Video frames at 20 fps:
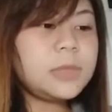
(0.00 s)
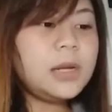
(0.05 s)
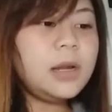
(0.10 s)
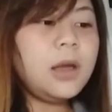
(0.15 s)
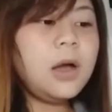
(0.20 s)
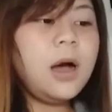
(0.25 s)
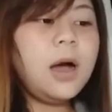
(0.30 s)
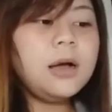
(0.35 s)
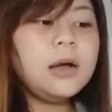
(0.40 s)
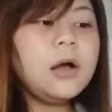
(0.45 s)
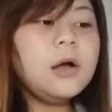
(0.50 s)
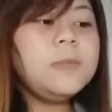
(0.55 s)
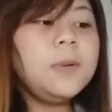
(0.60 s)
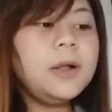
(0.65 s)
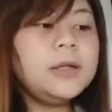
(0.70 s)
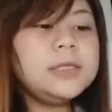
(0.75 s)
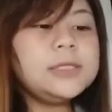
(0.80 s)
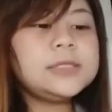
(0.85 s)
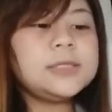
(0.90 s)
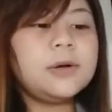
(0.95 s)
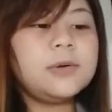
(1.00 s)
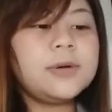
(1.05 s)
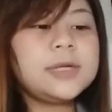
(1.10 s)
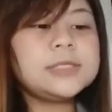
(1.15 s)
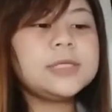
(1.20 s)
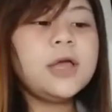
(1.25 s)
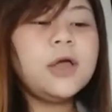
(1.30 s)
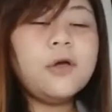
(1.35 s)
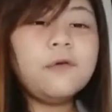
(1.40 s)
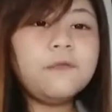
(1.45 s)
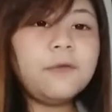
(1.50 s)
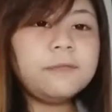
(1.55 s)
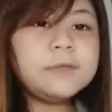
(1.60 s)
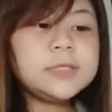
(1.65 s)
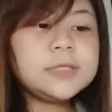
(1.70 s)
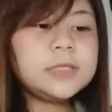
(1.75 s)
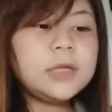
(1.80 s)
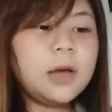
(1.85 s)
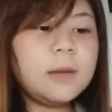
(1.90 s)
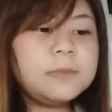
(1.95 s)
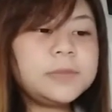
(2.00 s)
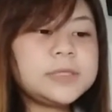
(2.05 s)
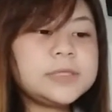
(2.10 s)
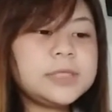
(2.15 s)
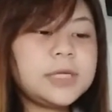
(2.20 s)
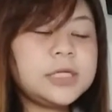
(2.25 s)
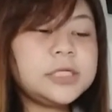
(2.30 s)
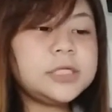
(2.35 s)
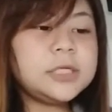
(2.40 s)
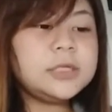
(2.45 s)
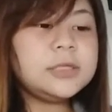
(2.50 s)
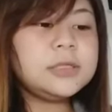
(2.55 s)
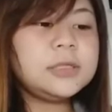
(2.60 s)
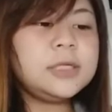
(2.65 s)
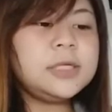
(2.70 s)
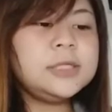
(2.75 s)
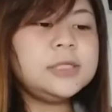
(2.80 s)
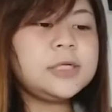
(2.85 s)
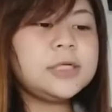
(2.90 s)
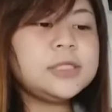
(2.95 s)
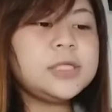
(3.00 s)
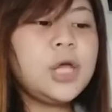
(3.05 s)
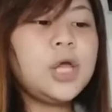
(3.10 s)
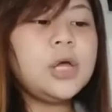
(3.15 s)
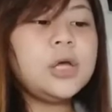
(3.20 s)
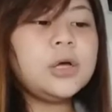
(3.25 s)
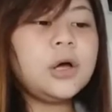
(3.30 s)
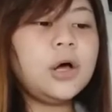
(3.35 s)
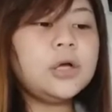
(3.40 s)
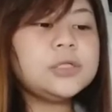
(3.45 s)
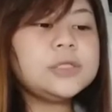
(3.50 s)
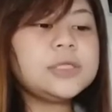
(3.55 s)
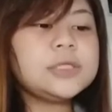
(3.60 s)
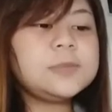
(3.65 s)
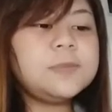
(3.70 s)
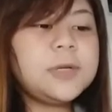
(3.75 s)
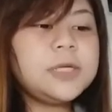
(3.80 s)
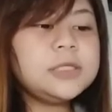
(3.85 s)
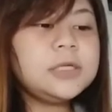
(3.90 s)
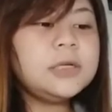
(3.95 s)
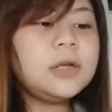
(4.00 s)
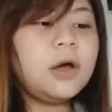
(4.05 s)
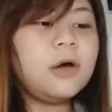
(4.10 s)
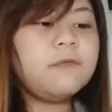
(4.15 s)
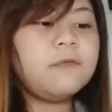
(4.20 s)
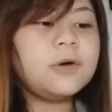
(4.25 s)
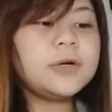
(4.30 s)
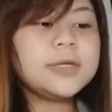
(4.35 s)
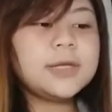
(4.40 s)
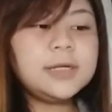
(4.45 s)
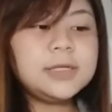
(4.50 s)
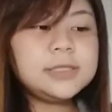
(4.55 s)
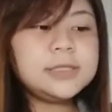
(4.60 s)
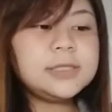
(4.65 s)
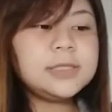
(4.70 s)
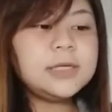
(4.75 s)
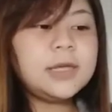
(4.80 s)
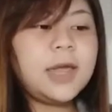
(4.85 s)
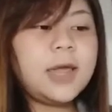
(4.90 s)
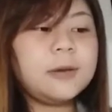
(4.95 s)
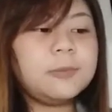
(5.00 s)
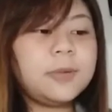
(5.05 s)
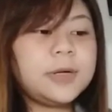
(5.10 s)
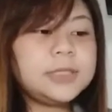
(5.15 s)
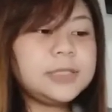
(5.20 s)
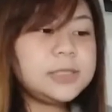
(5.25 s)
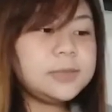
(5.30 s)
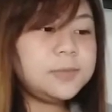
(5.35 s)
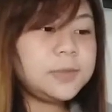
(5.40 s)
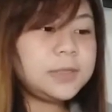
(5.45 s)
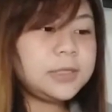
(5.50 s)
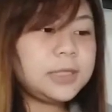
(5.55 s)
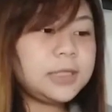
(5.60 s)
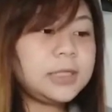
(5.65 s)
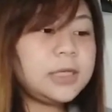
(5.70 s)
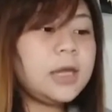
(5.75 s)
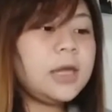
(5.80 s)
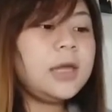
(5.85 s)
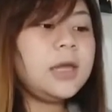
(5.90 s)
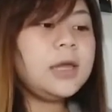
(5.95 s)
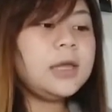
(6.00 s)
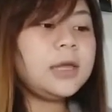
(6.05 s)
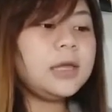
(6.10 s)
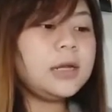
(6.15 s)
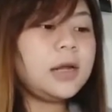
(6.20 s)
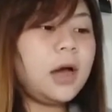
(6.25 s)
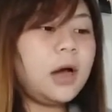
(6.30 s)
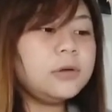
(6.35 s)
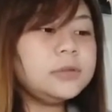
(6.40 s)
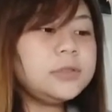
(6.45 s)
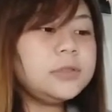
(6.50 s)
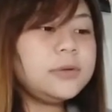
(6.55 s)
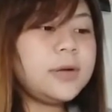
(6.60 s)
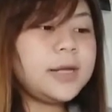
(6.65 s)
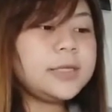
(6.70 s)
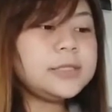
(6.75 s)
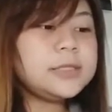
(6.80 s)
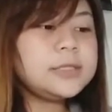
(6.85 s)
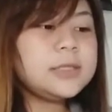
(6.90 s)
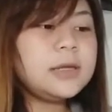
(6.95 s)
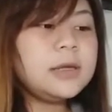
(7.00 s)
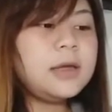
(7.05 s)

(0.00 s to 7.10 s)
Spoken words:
Hong Kong police arrest 15 opposition leaders on suspicion of organizing and participating in authorized